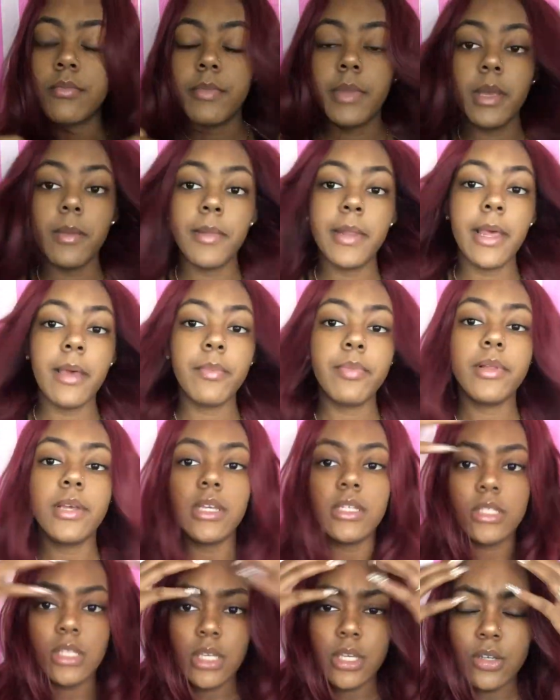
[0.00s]
maybe that
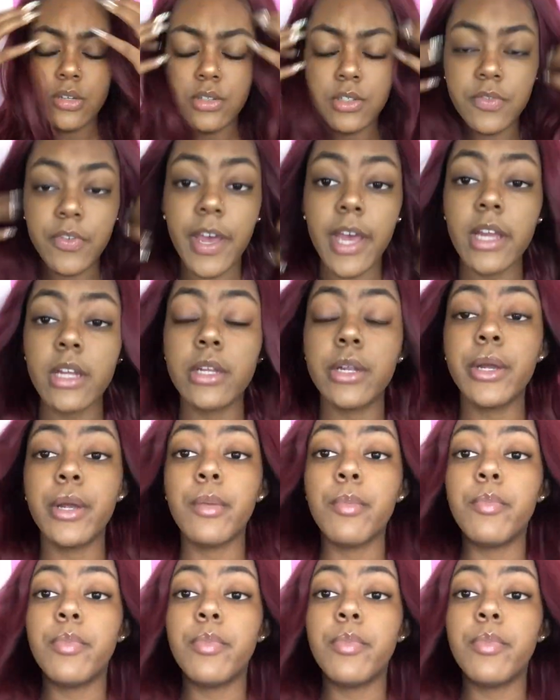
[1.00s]
plays a huge factor.